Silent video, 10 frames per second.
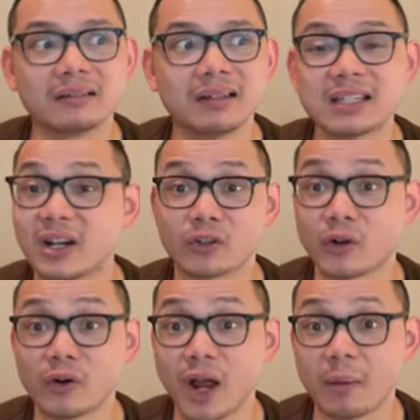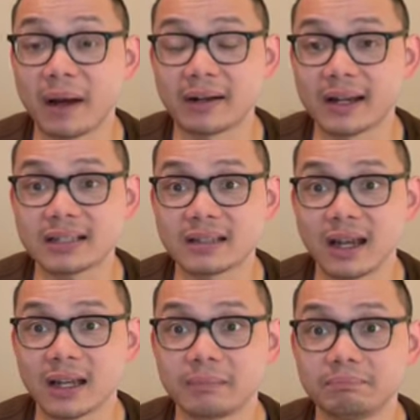it got thrown out by the next
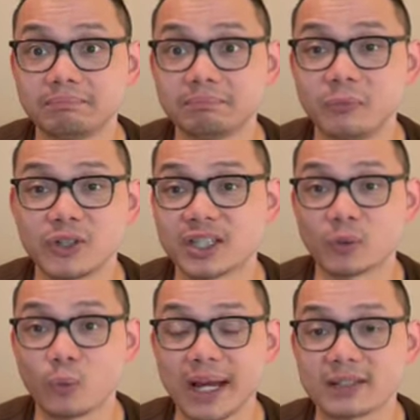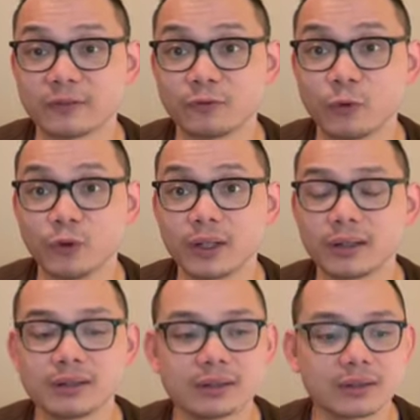day, which is a waste of food.
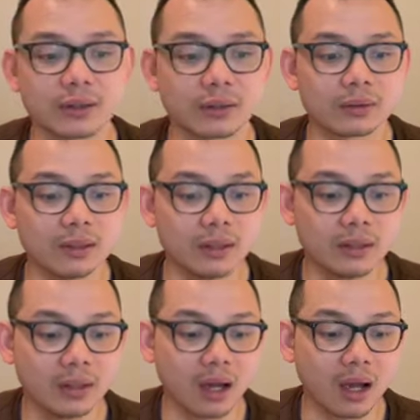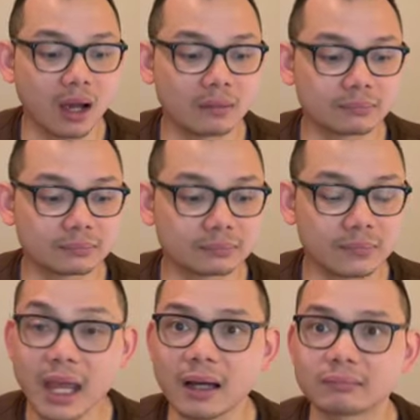So
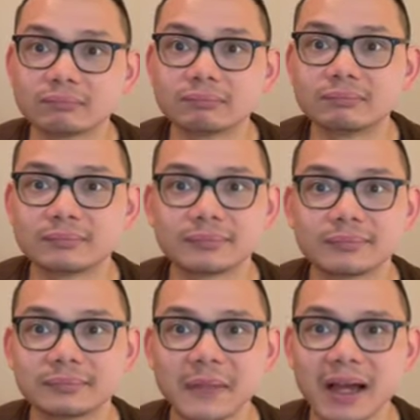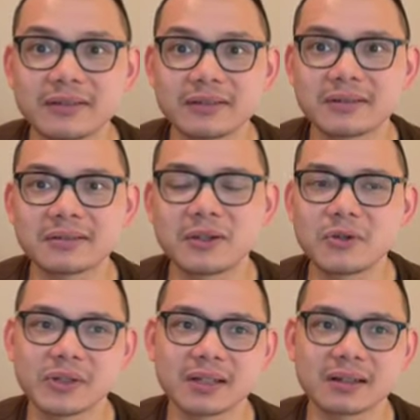yeah, I just
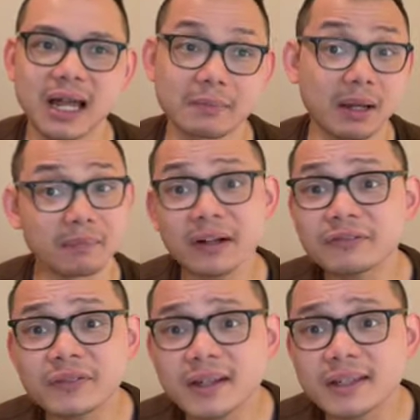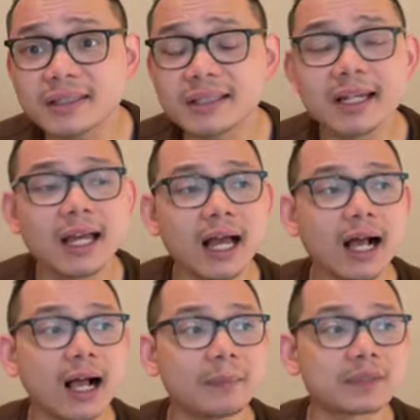use it at my breakfast.
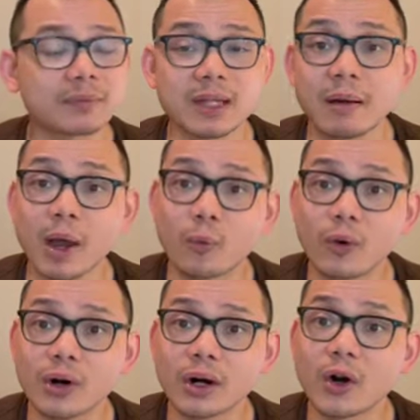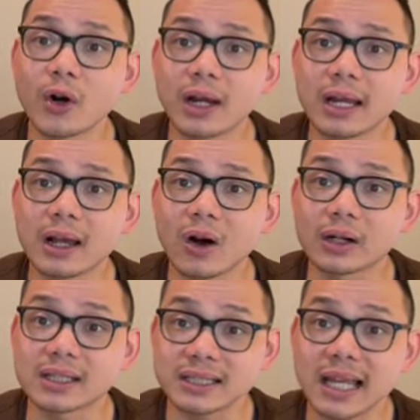Sometimes I work early
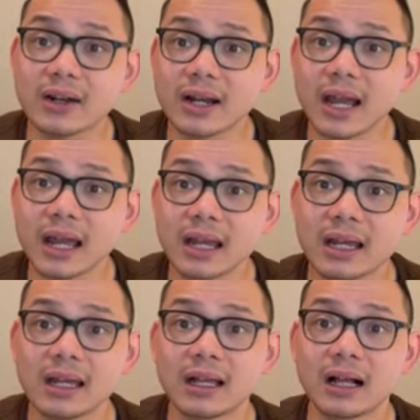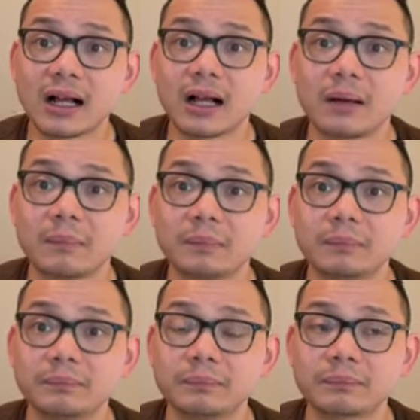on a Saturday in